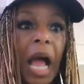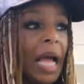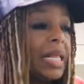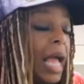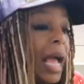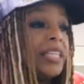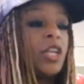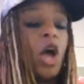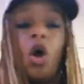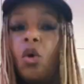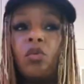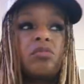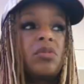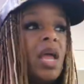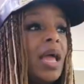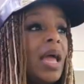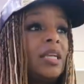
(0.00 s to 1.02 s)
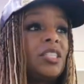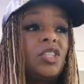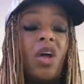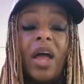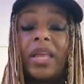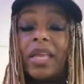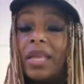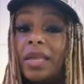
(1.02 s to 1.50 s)
I, I don't.
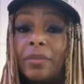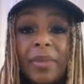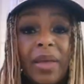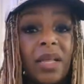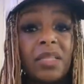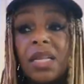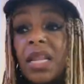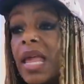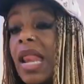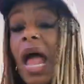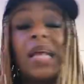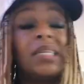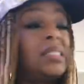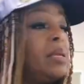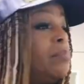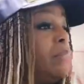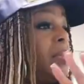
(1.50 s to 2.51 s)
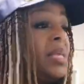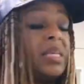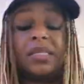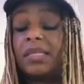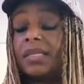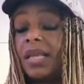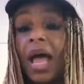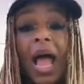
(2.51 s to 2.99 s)
So I emailed the lady. I said,
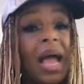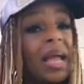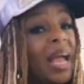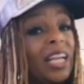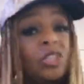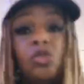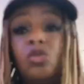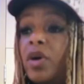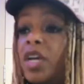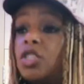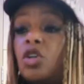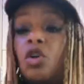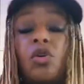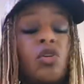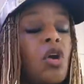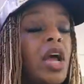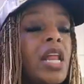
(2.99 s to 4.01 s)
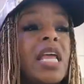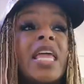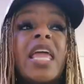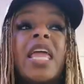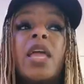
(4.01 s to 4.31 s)
miss, I got much going on.